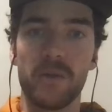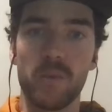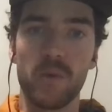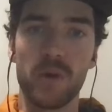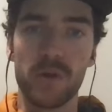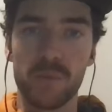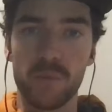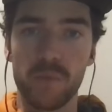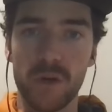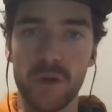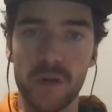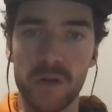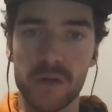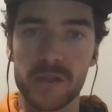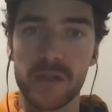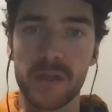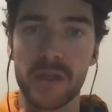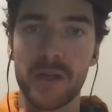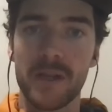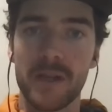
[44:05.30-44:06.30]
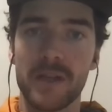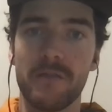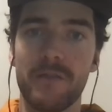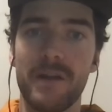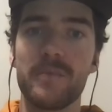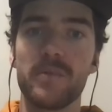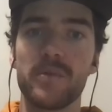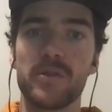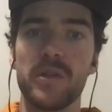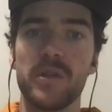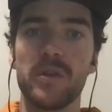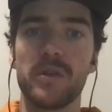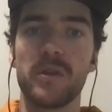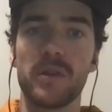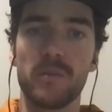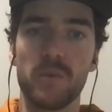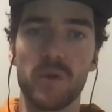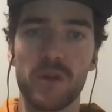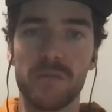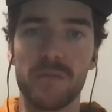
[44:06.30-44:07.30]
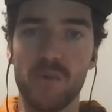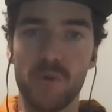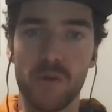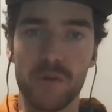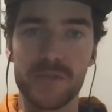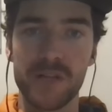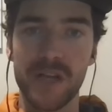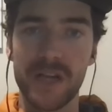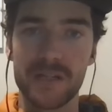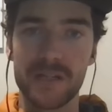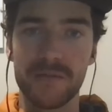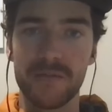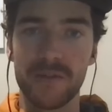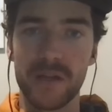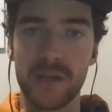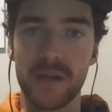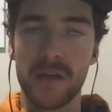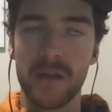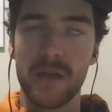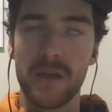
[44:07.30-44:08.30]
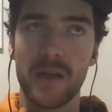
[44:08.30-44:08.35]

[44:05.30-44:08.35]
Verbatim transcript: the world works. They're able to look at the world more objectively.